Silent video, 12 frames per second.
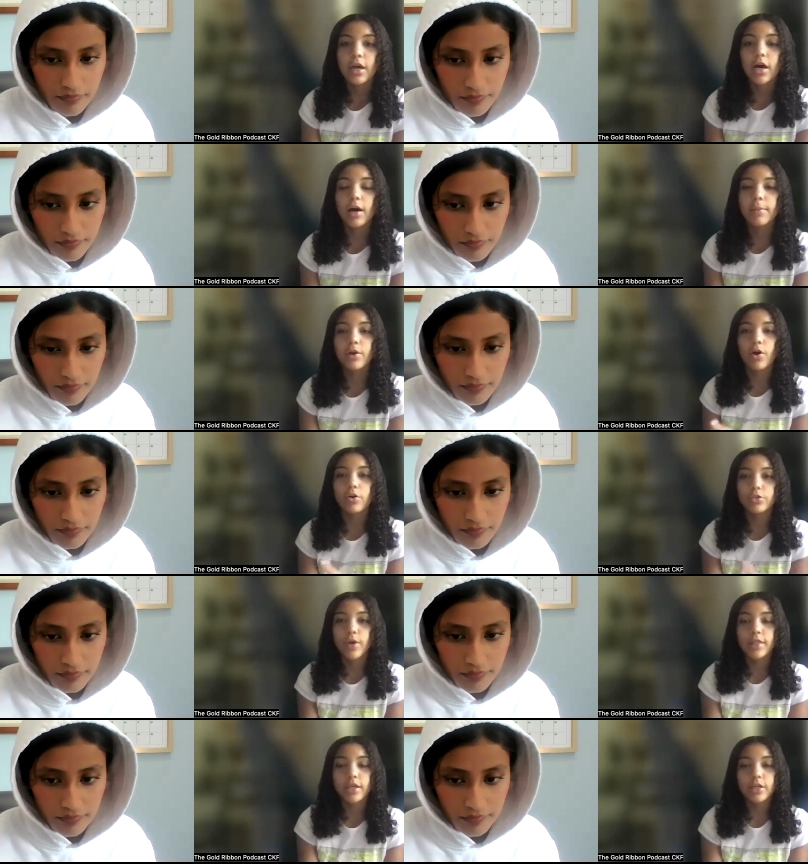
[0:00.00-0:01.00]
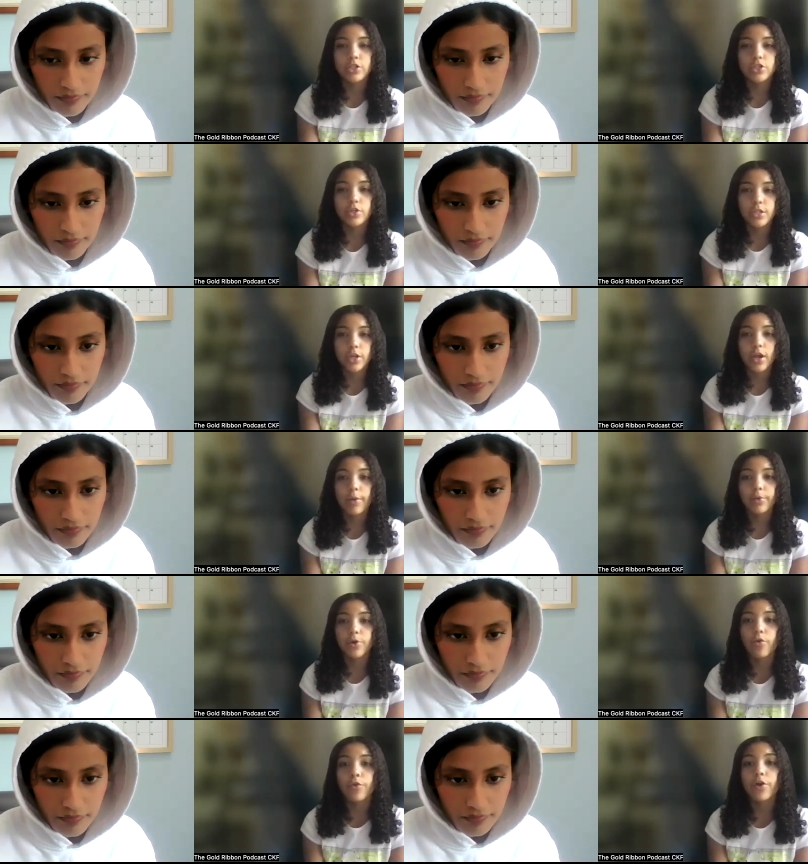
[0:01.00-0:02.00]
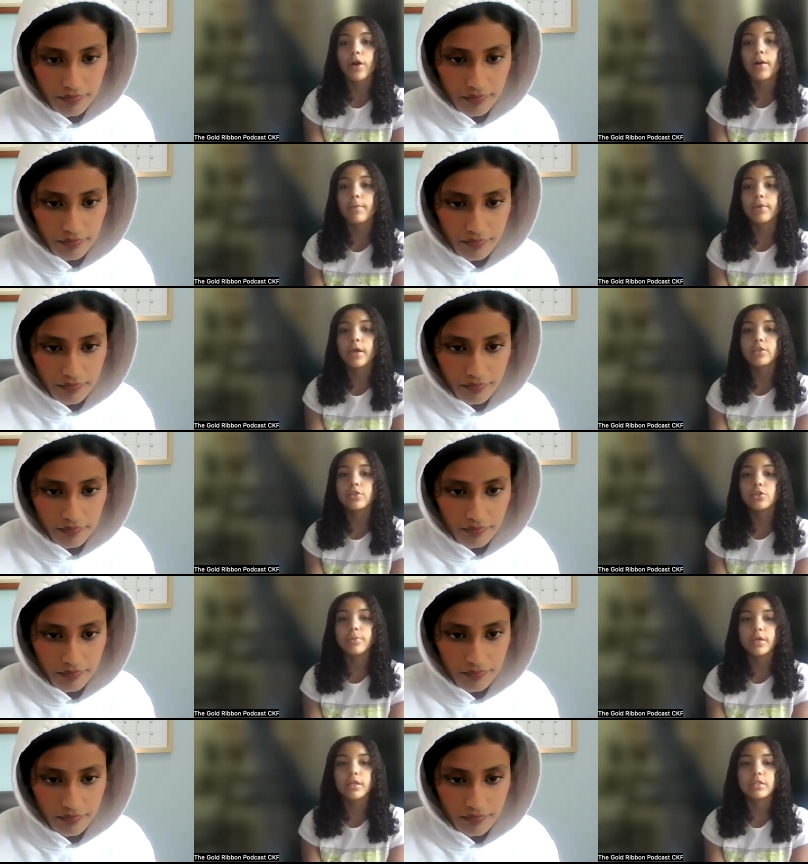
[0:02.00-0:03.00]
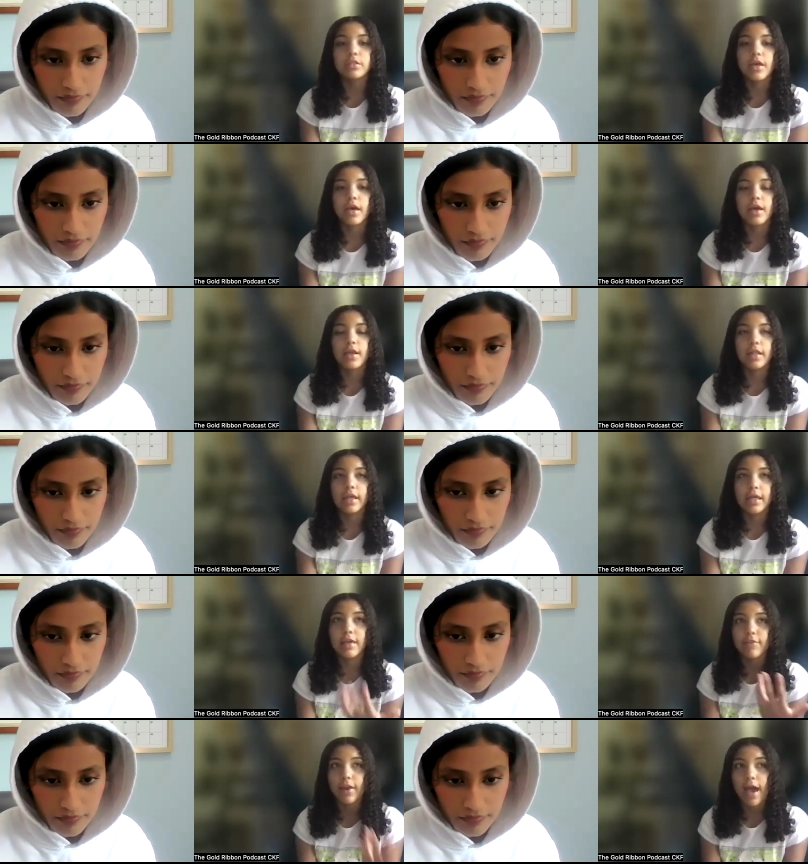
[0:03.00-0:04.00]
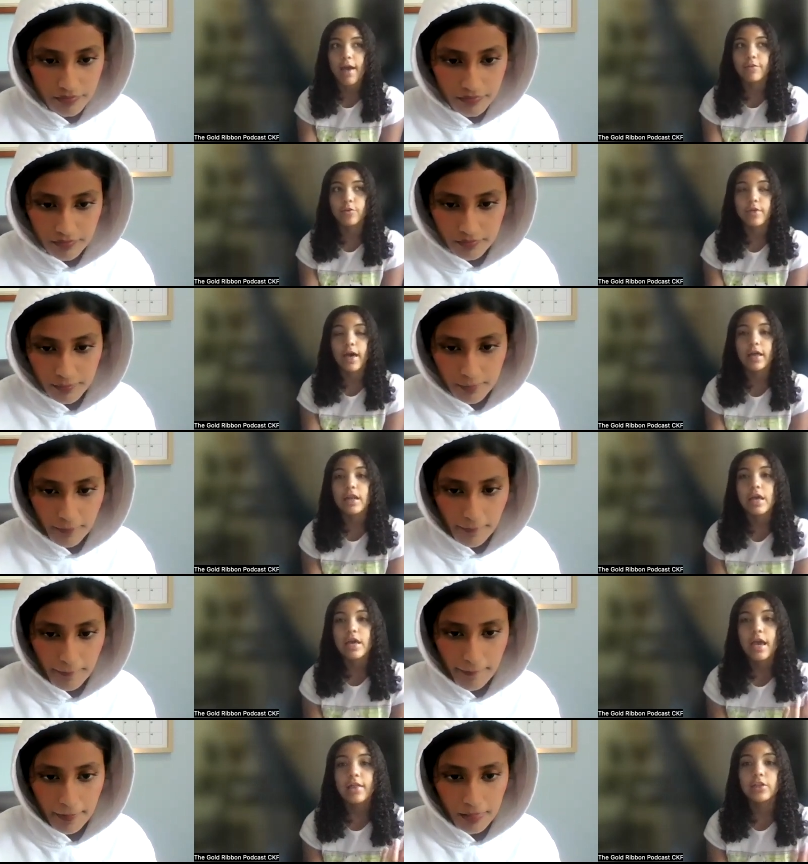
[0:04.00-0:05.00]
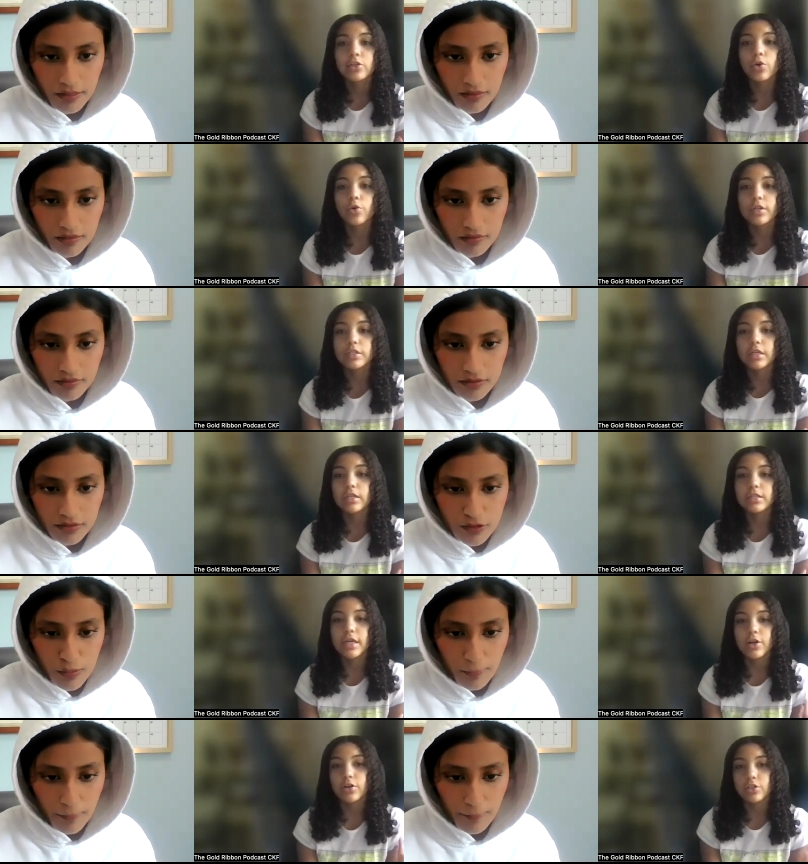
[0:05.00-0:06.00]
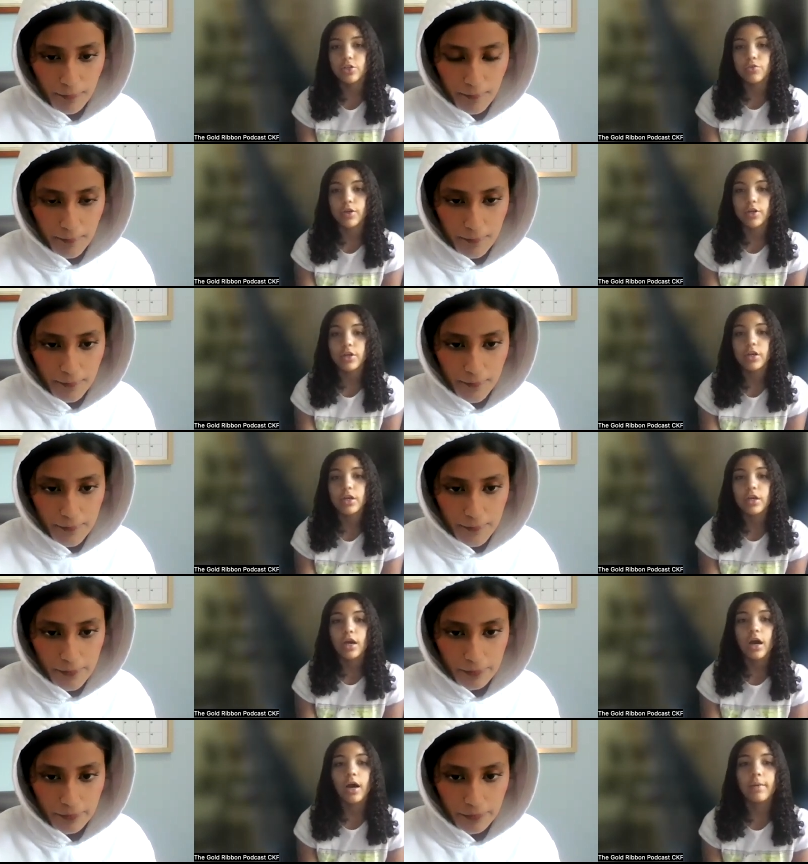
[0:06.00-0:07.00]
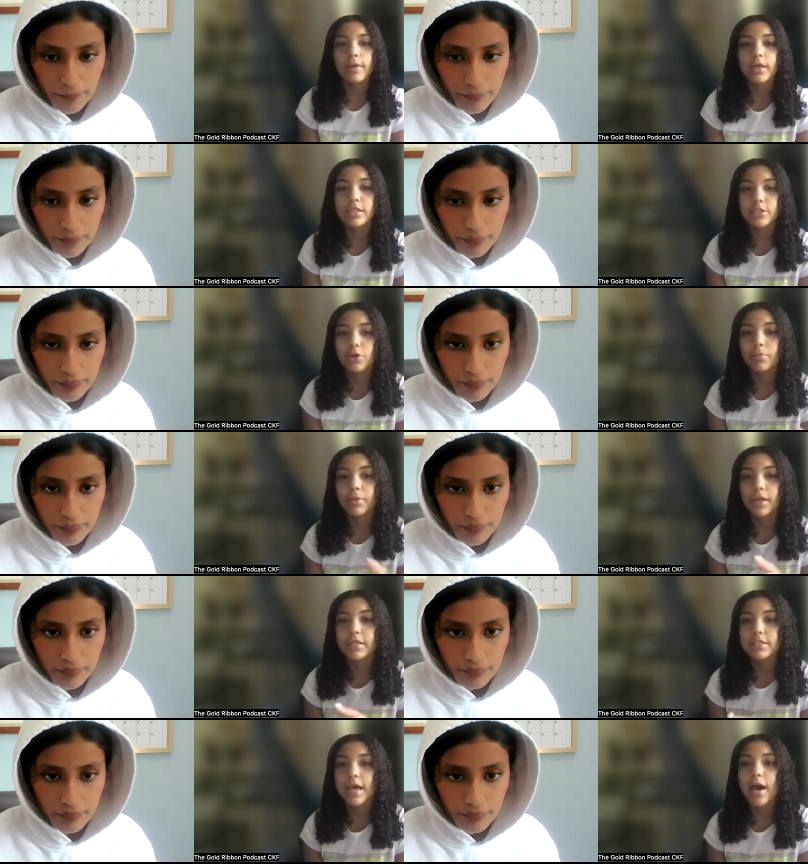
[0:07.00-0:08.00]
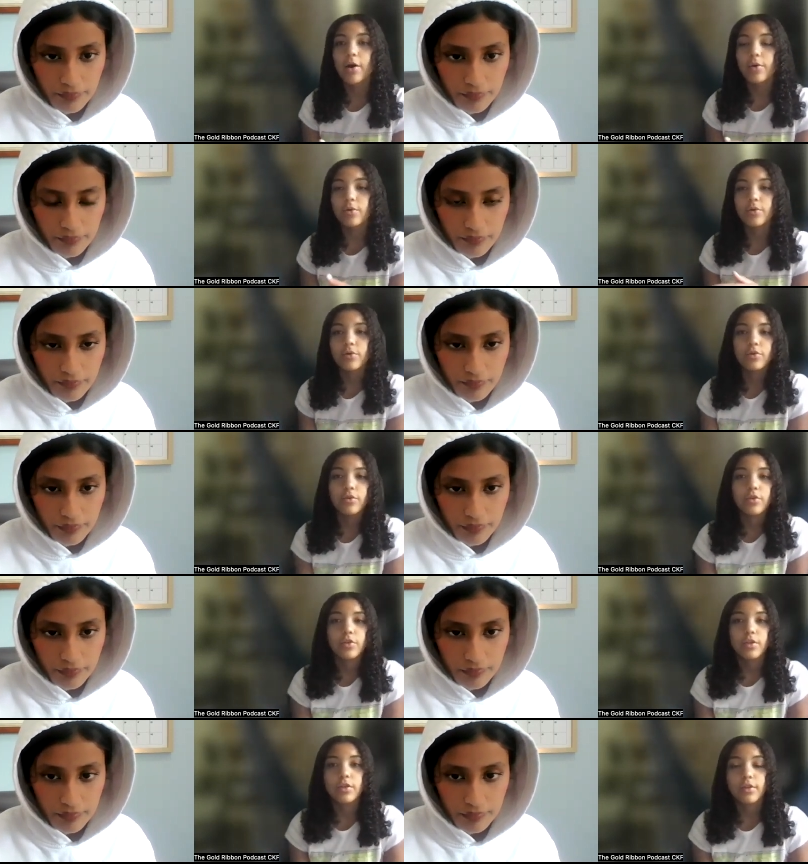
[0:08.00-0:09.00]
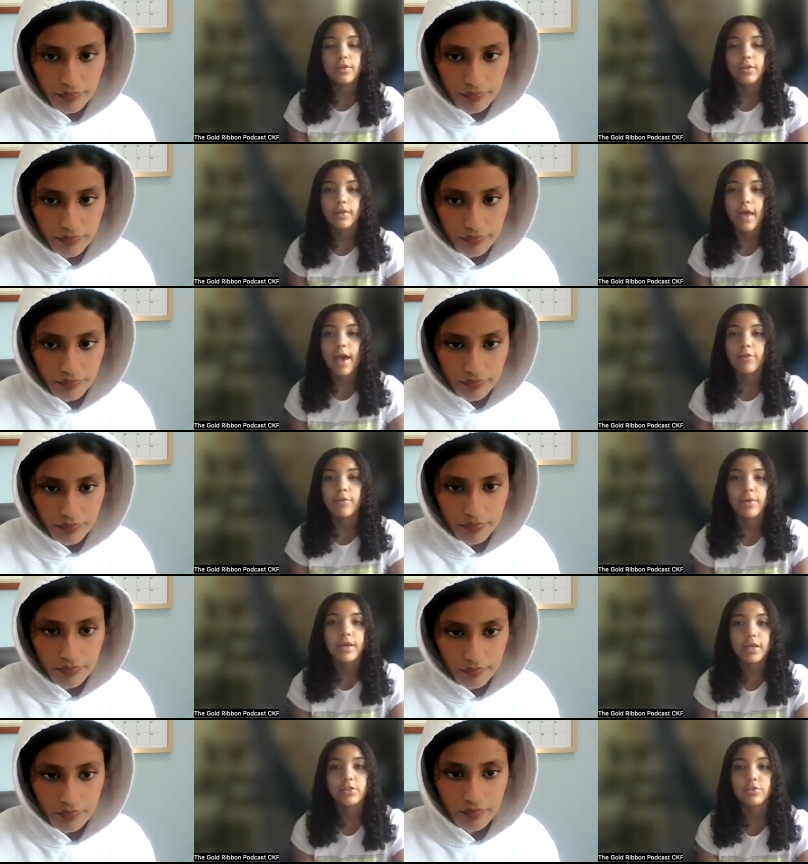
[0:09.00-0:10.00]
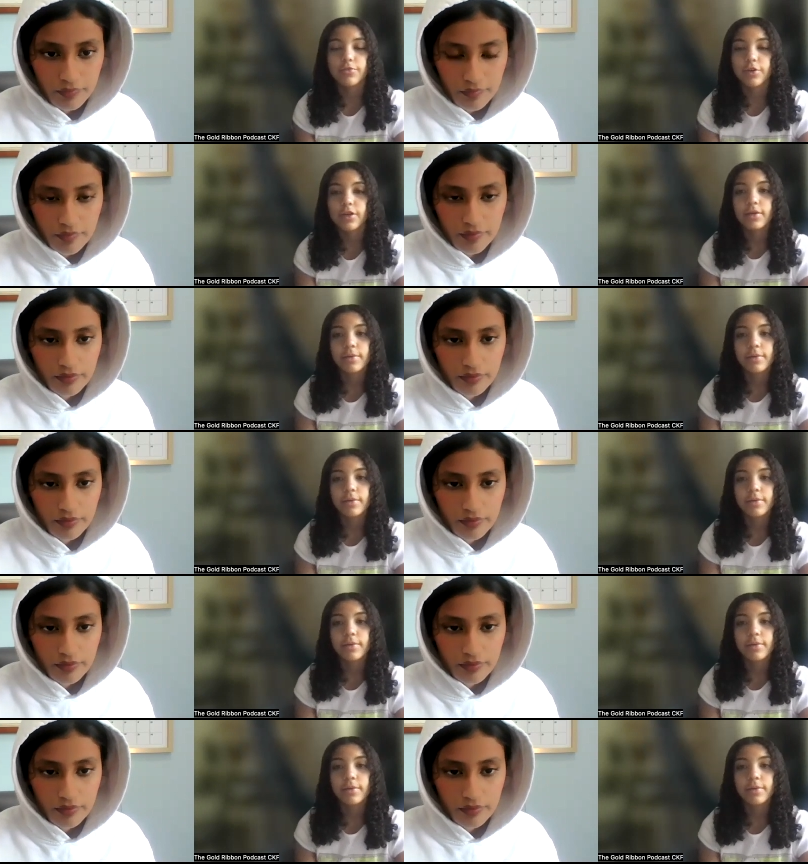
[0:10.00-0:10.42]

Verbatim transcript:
Speaker 1: And also I think it just shows how you're able to overcome cancer, because like even after that and the toll it did take on his career, he still plays now after being cancer-free.